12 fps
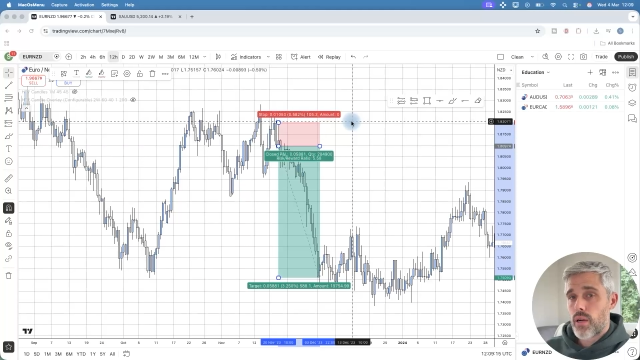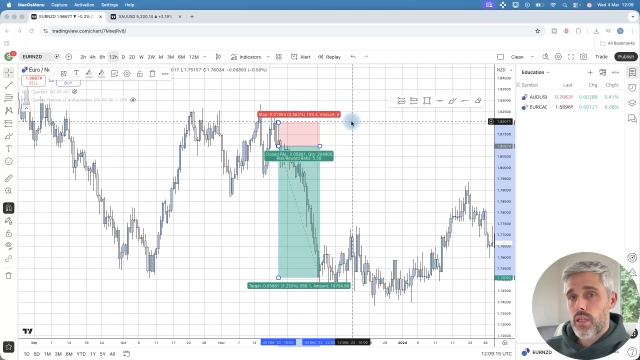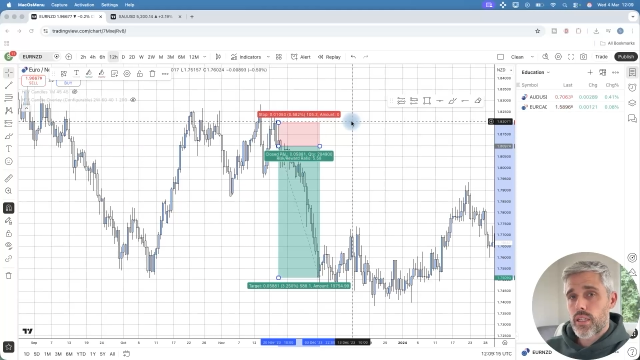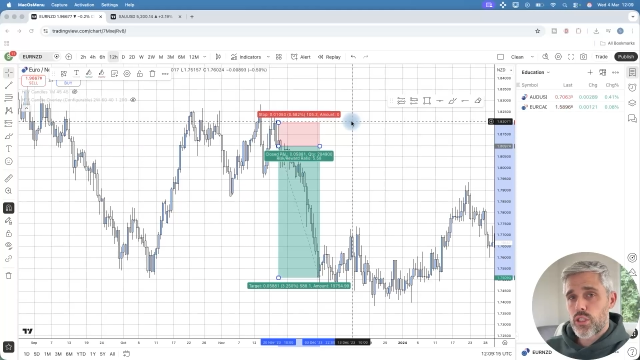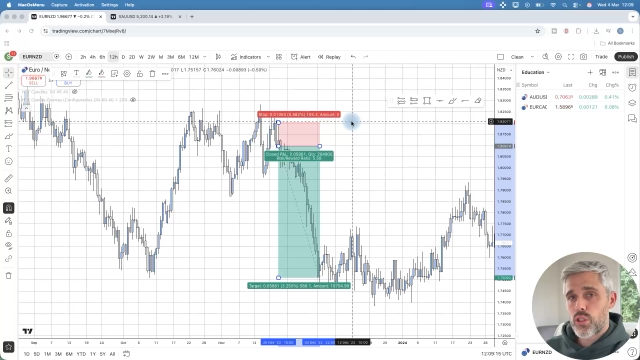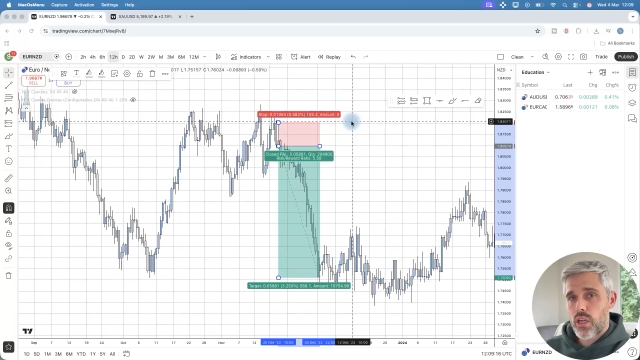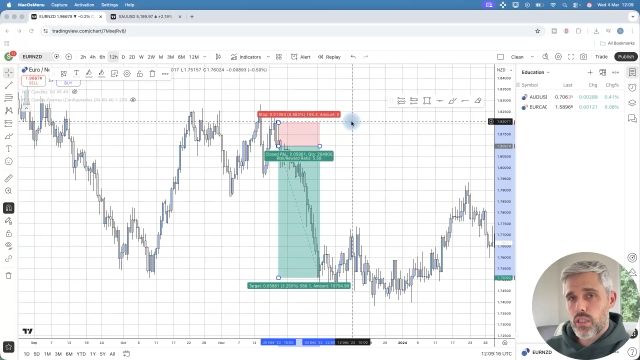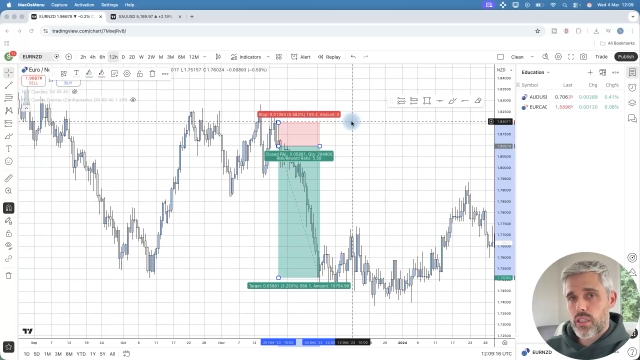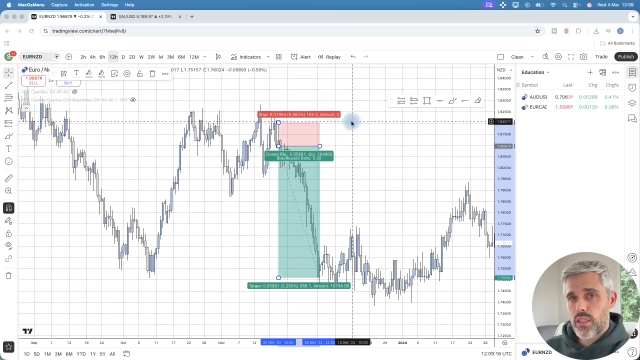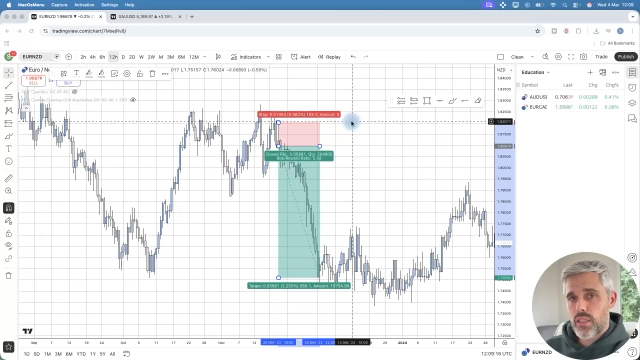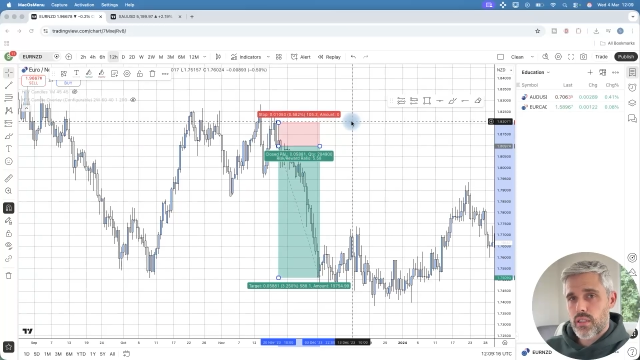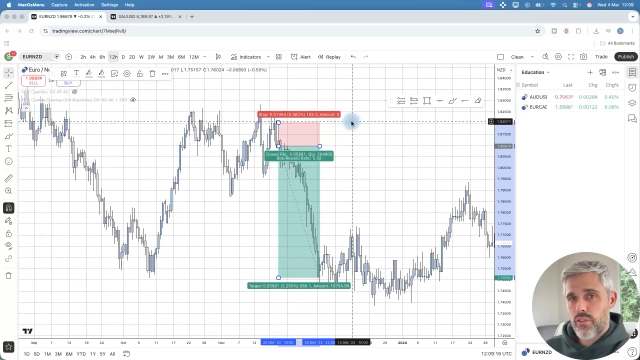Market
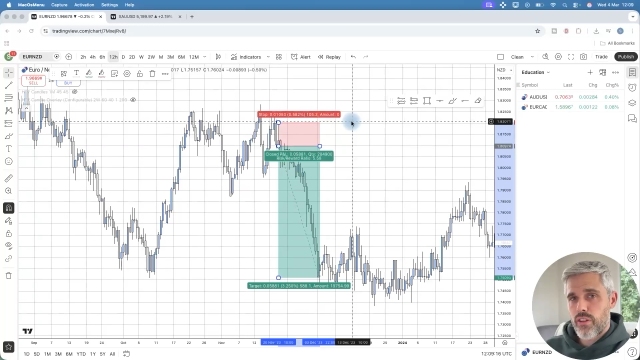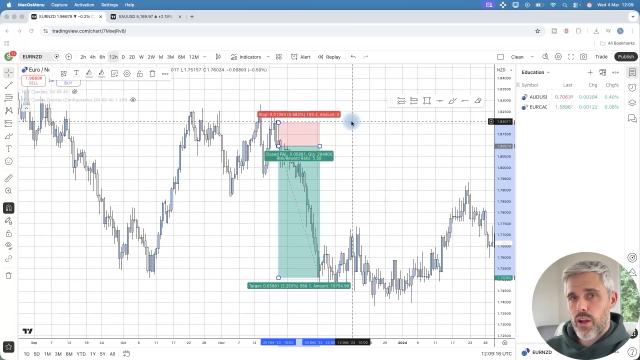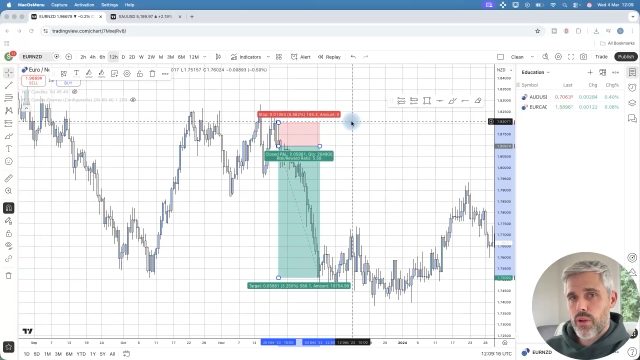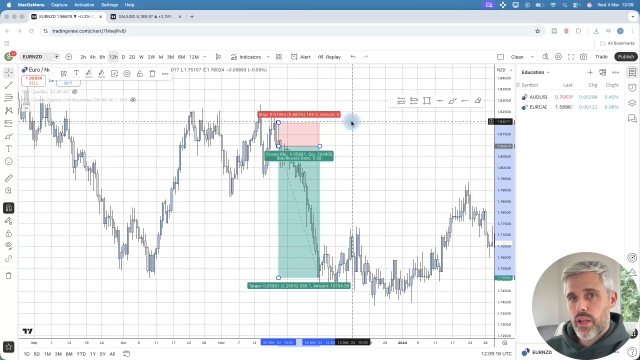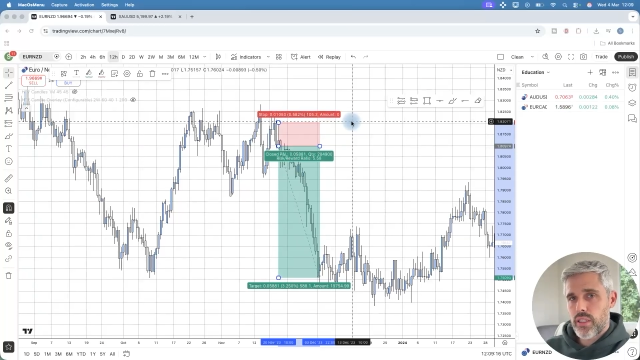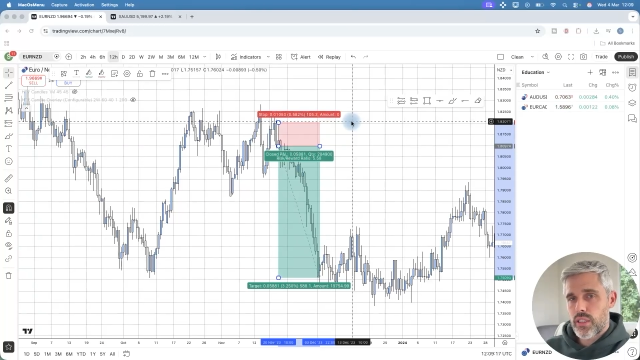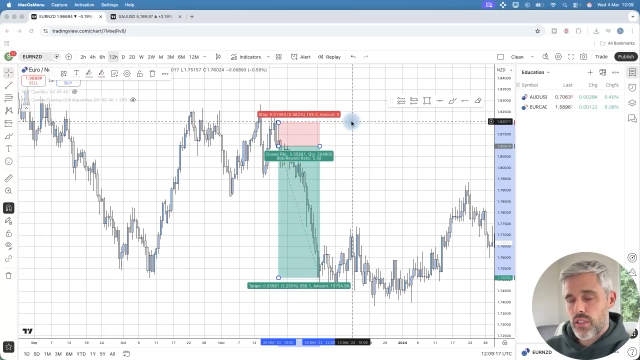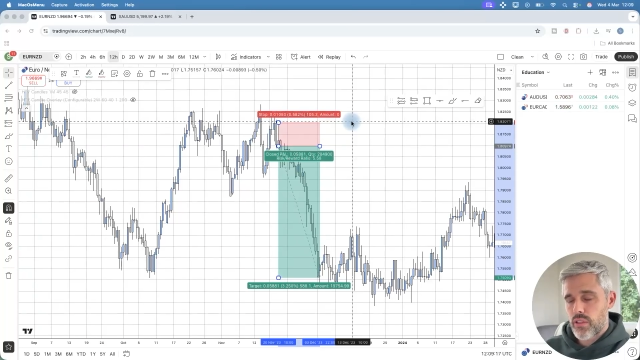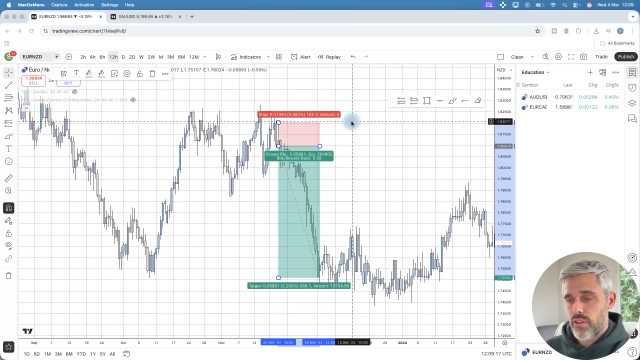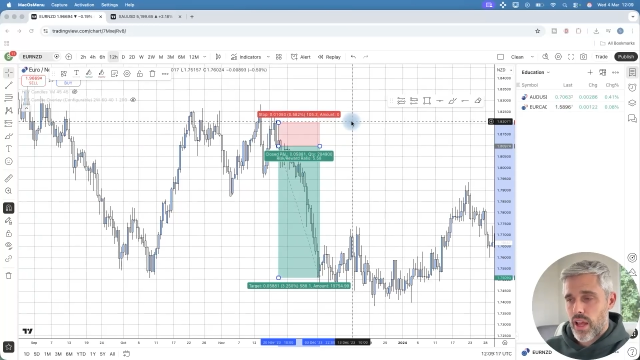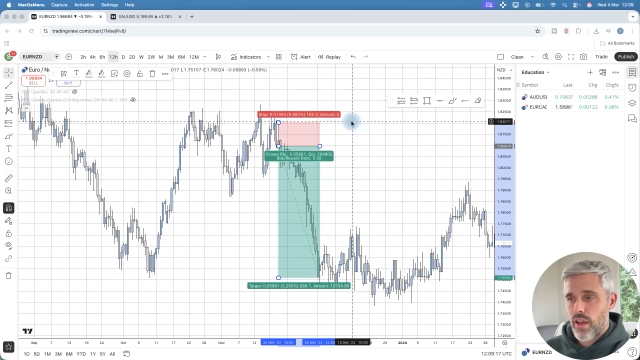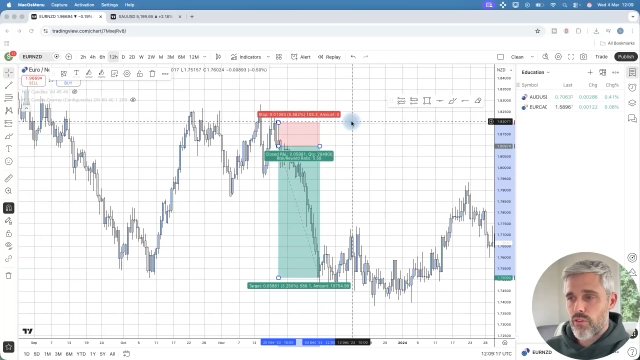structure is the foundation
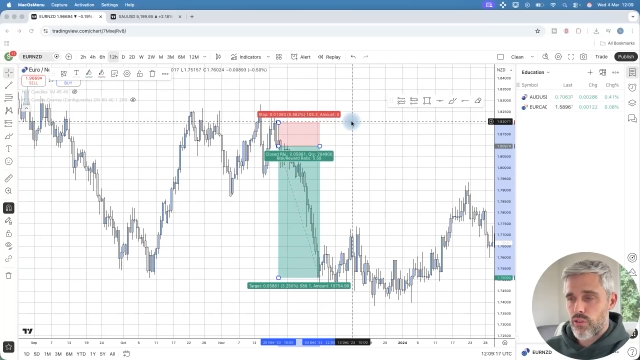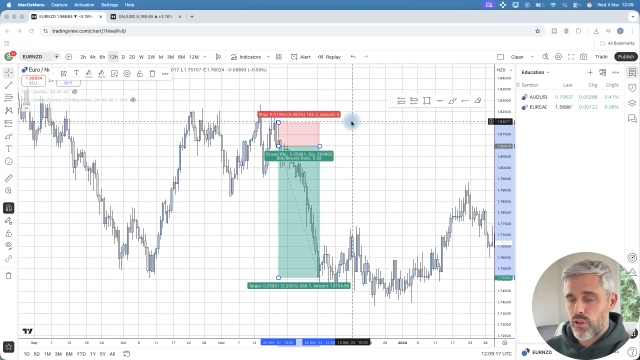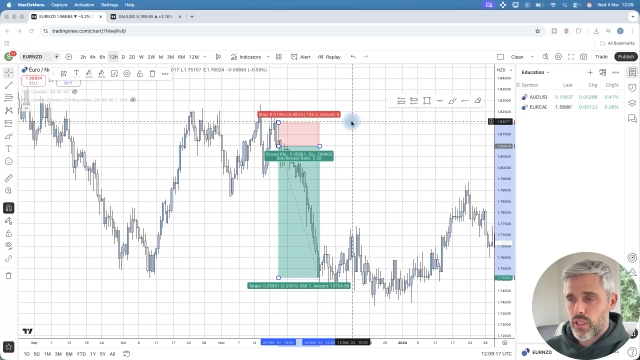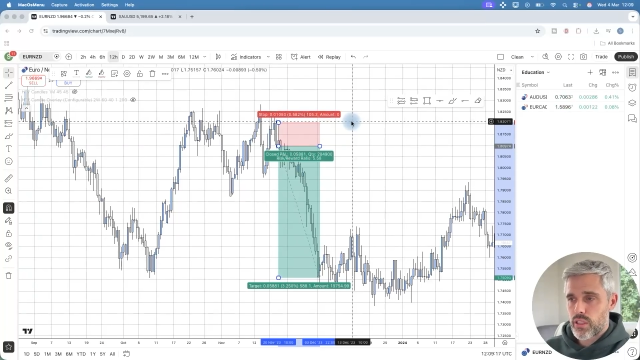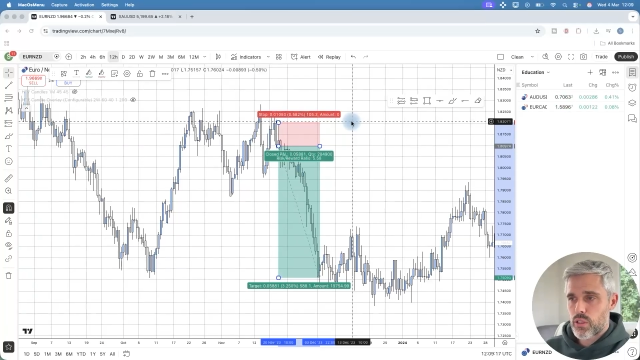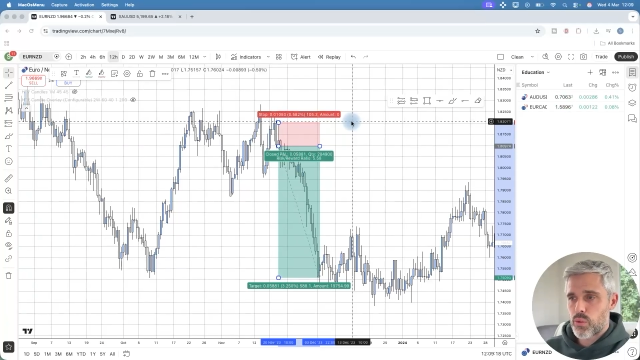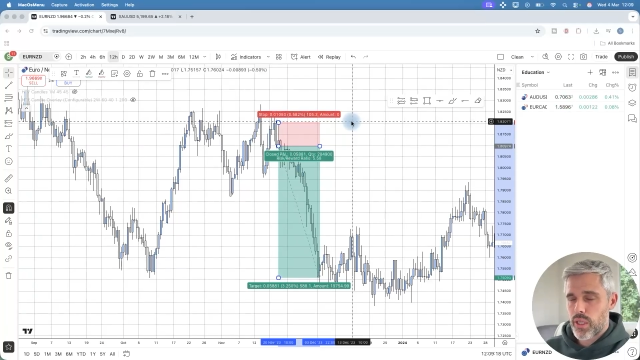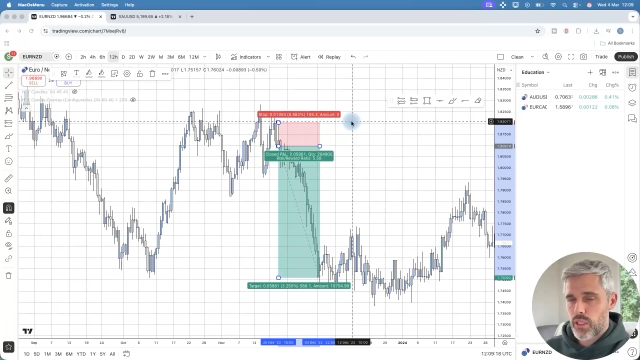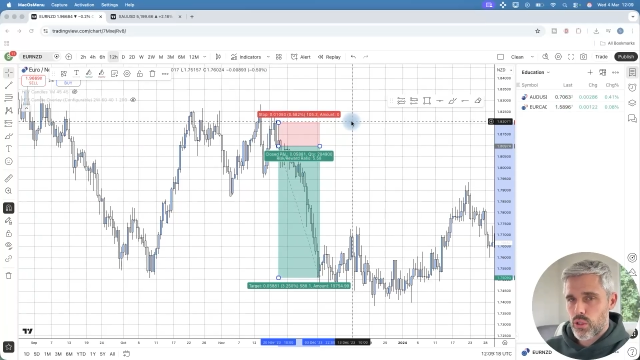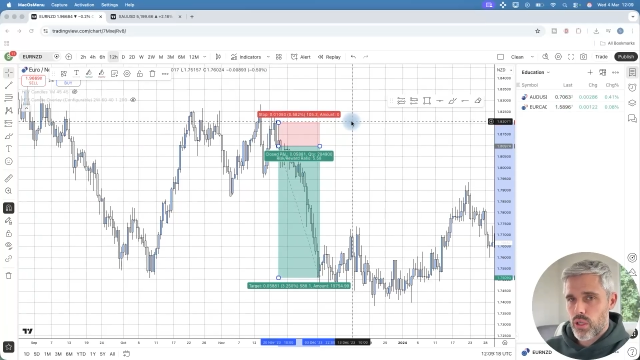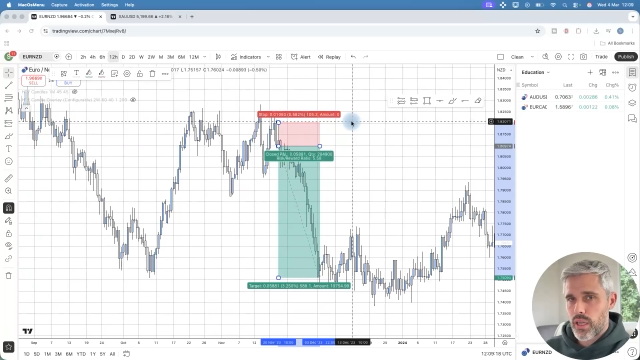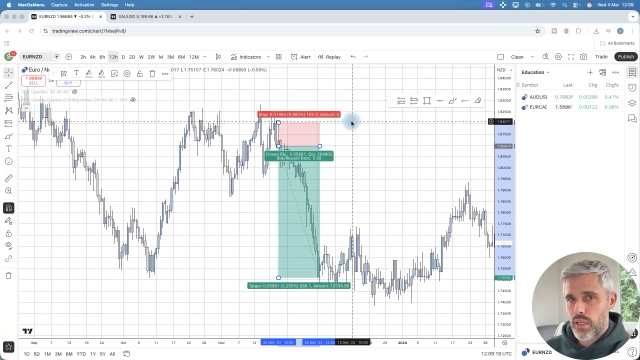of every
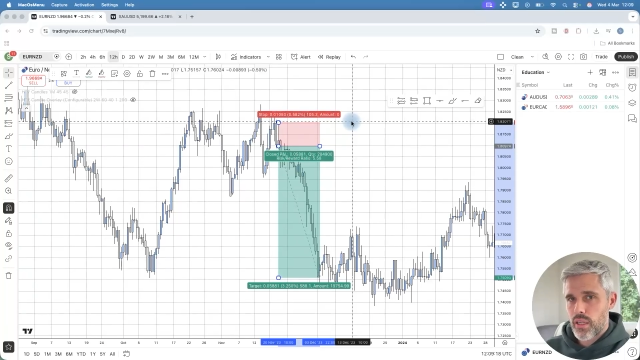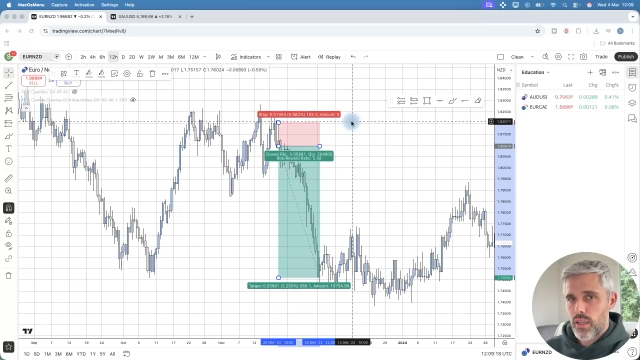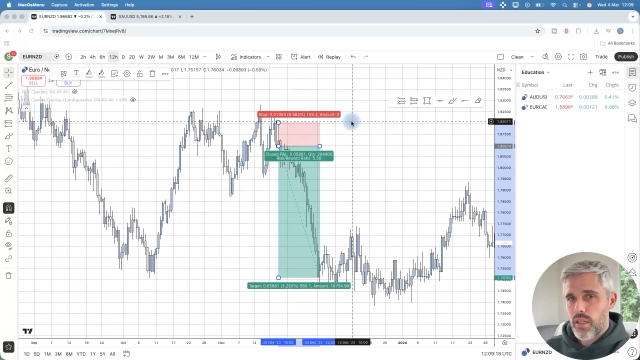swing trade.